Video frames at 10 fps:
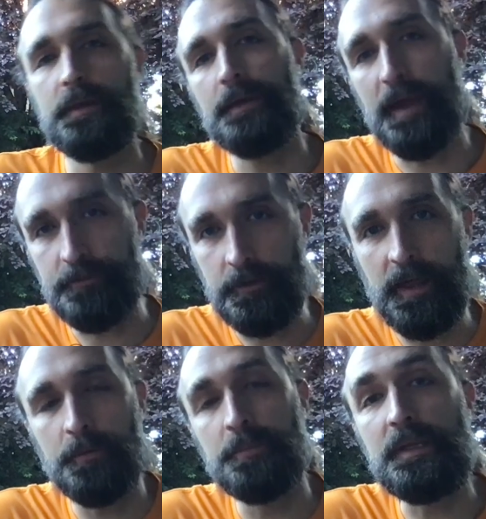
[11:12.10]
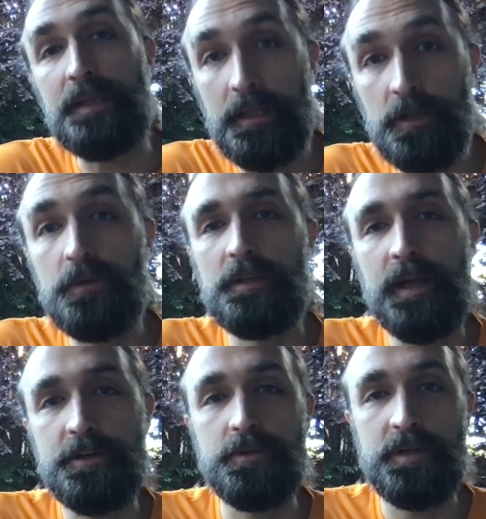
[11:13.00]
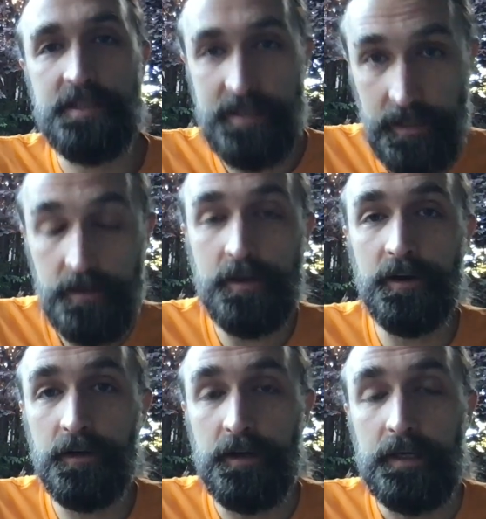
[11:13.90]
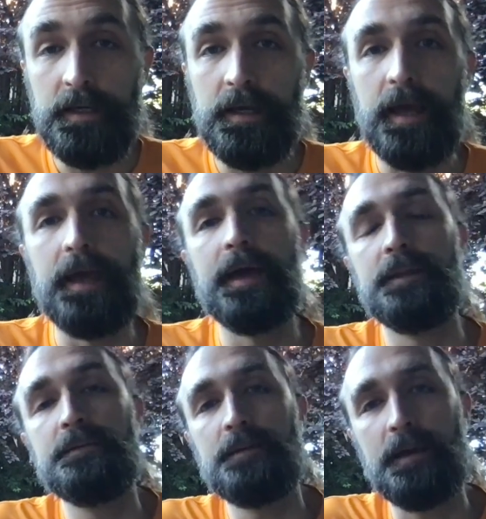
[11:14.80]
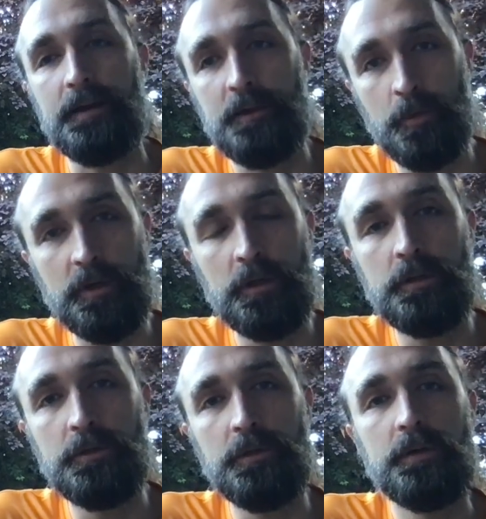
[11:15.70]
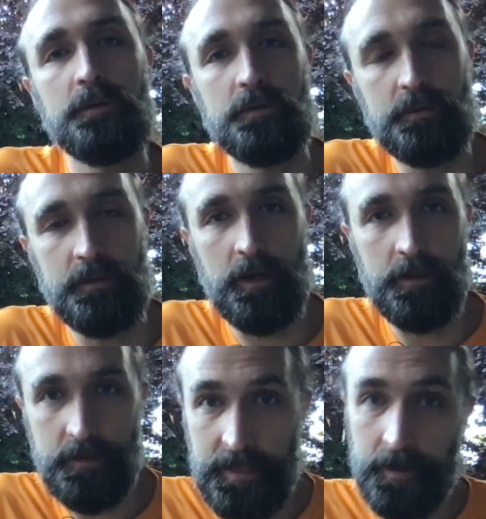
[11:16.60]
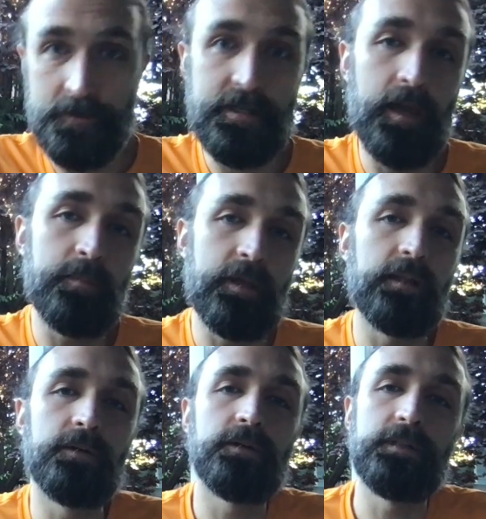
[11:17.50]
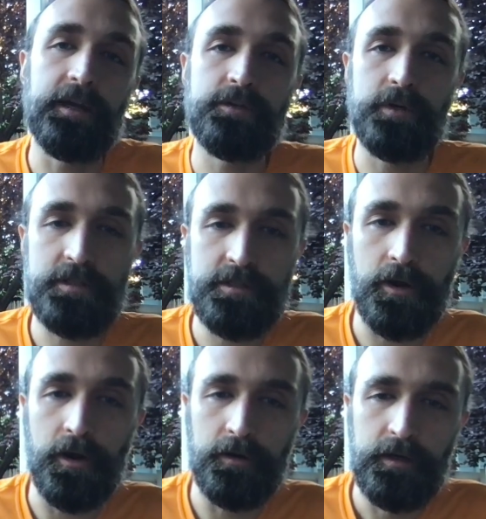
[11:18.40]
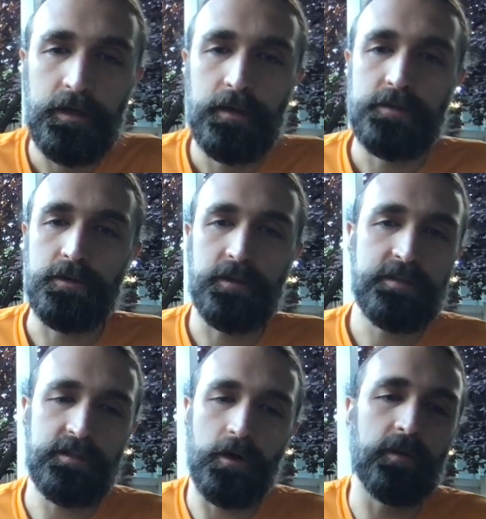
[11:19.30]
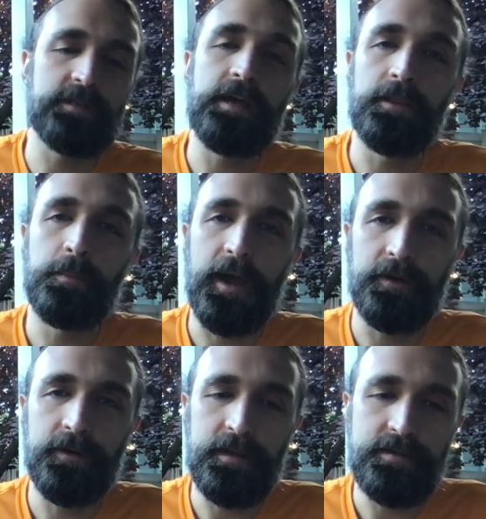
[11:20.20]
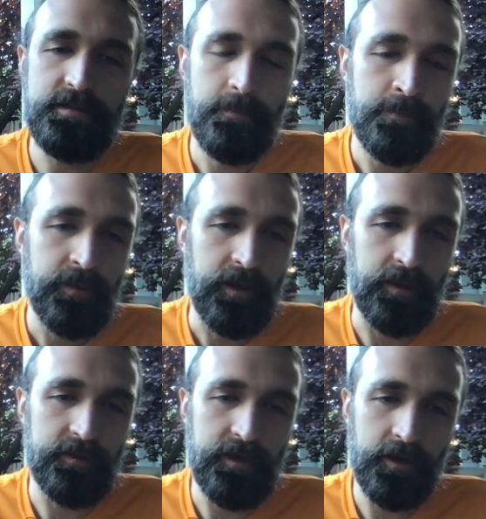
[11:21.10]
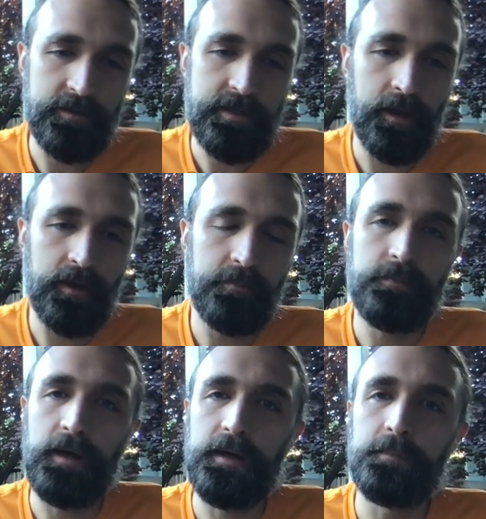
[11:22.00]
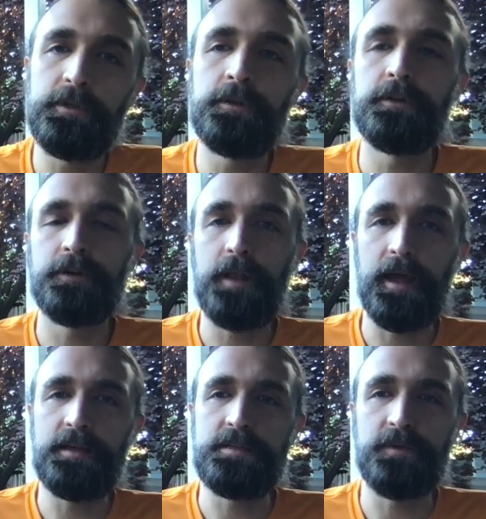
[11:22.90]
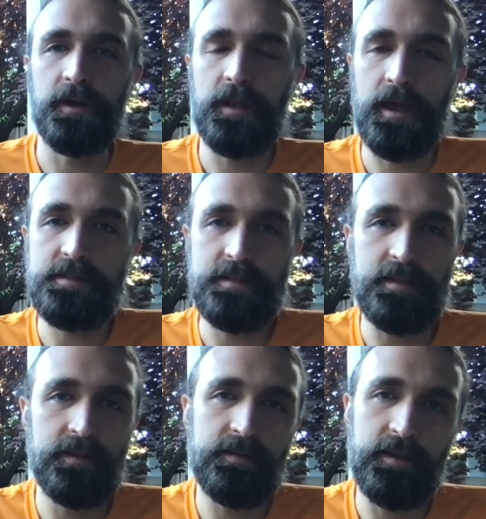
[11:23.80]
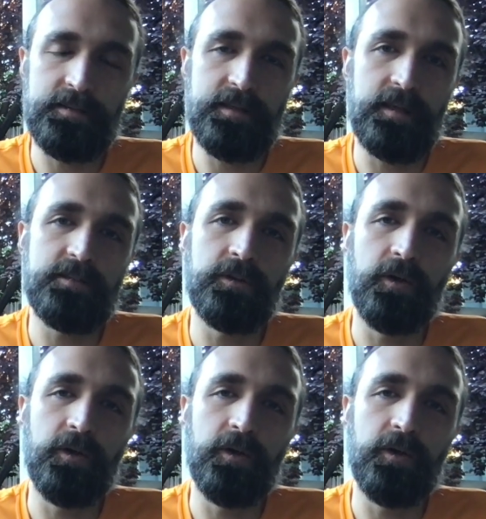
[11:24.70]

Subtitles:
After that will be yellow electric seed year, and it will conclude on a day out of time, yellow electric star. So this is always how the pattern is. And the day out of time, blue lunar night is very nice, and it says,